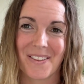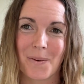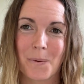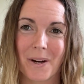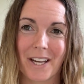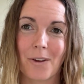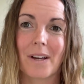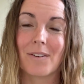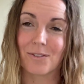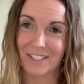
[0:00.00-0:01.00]
or you
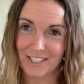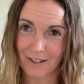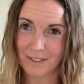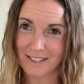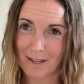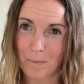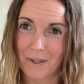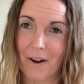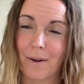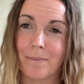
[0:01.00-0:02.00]
can reach out to
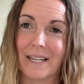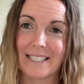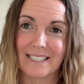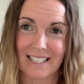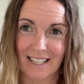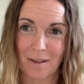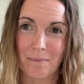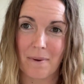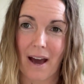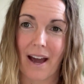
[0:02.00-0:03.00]
someone on my
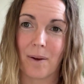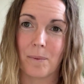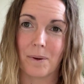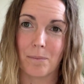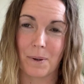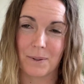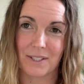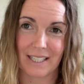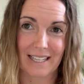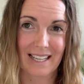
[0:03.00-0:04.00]
team. I will
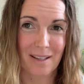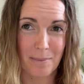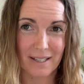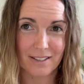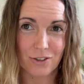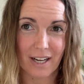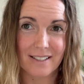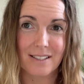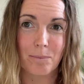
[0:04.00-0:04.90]
post an email address